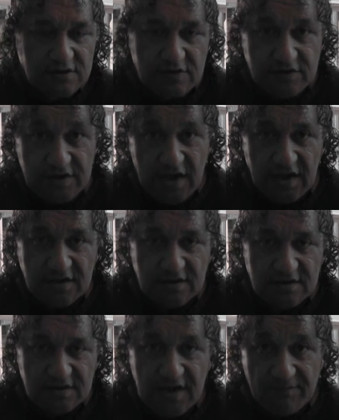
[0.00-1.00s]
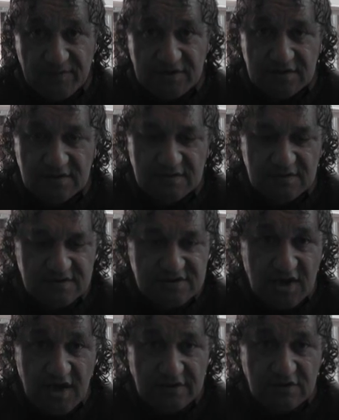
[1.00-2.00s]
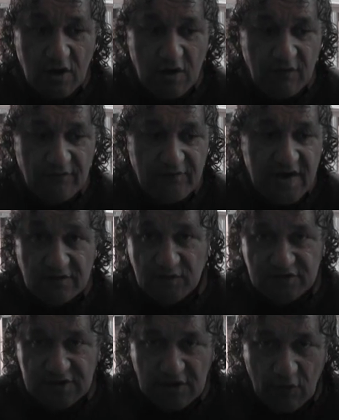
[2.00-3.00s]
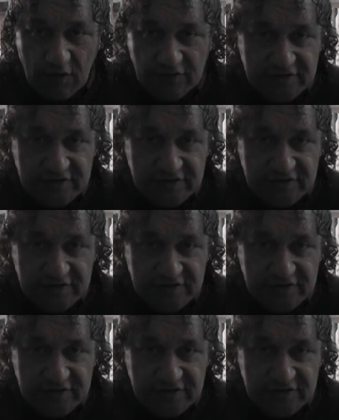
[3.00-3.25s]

UK government side of Admiralty Law.